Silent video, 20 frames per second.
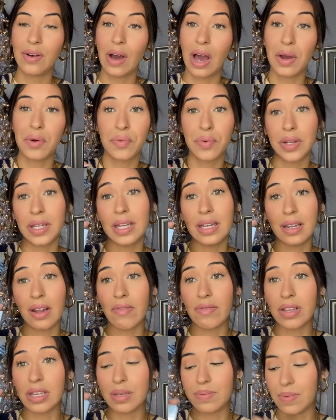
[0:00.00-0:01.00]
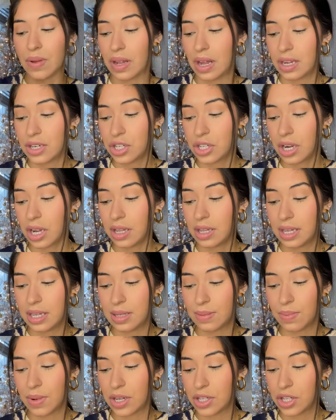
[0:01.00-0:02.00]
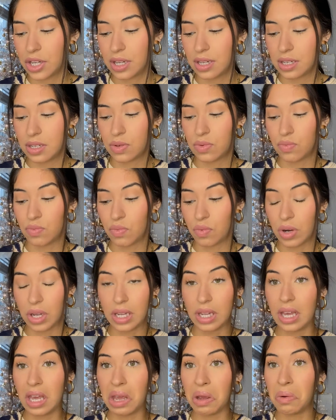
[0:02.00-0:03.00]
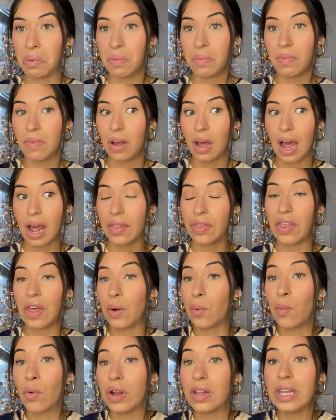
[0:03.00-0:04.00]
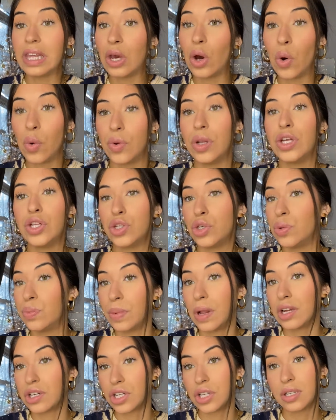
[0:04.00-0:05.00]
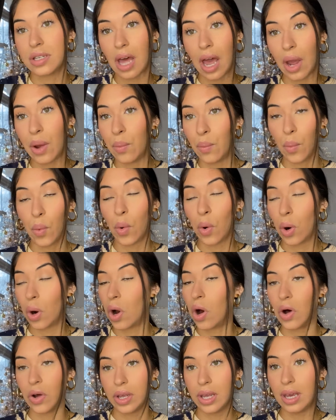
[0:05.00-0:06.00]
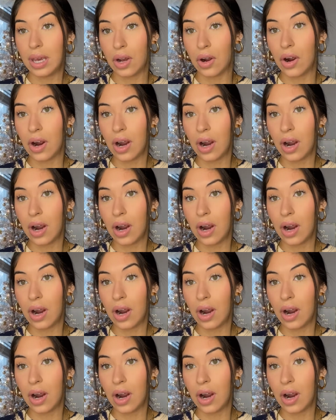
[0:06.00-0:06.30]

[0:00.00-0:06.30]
really love this blush. These blushes really, I think, were the only two blushes I wore all year.